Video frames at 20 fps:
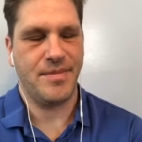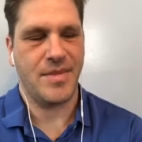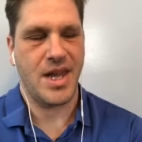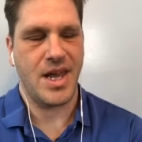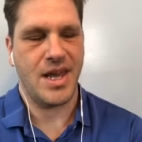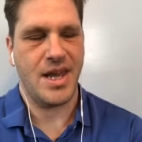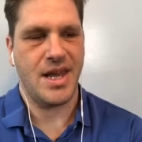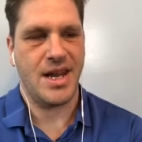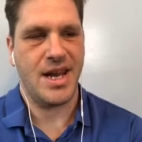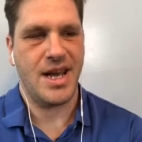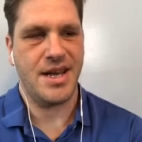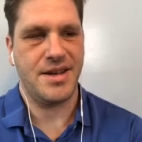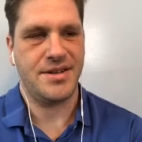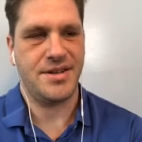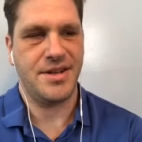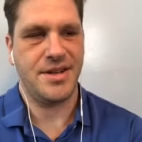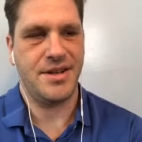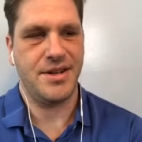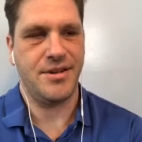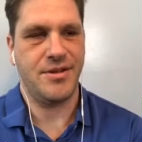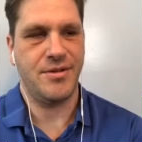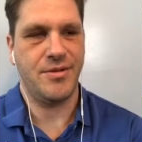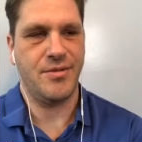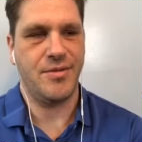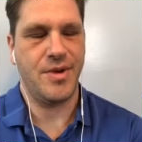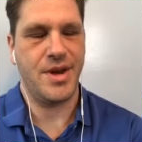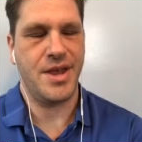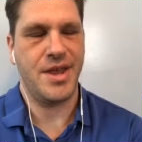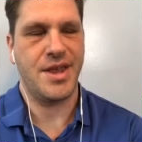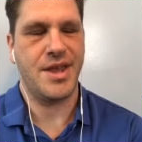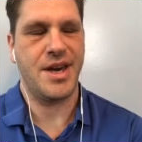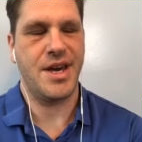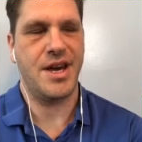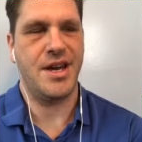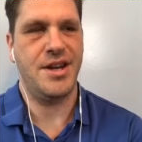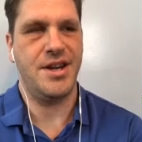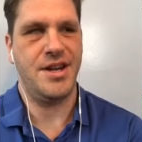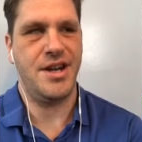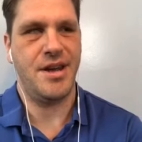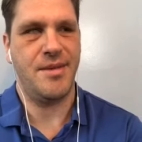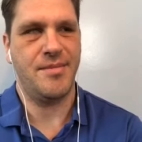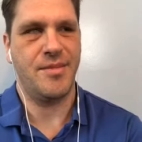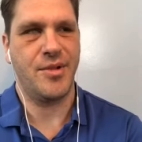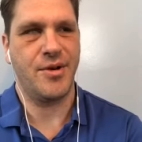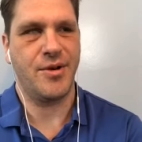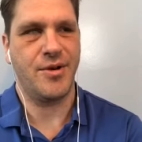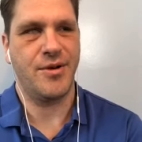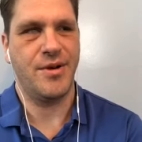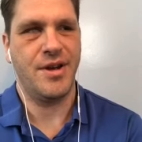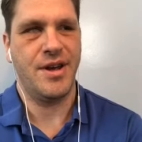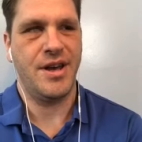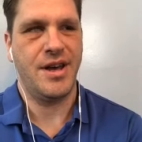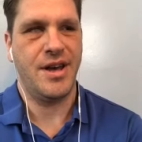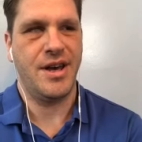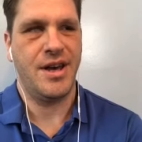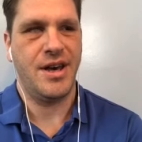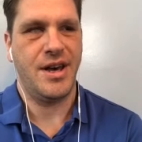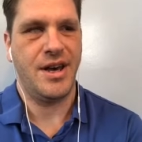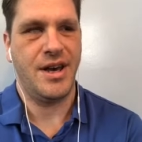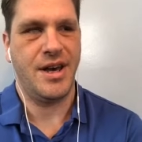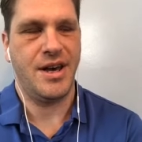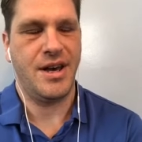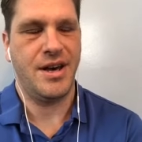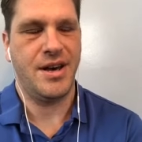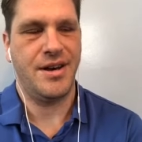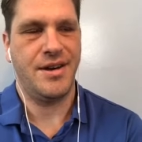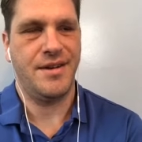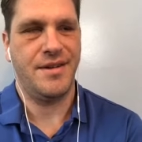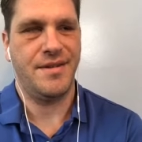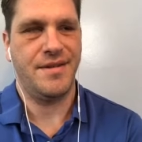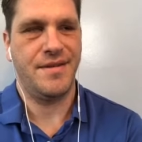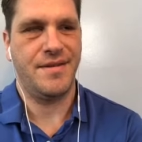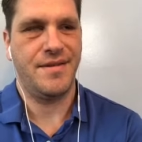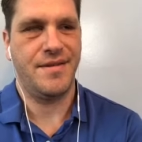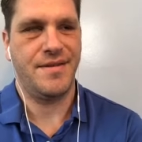It has to do with a number of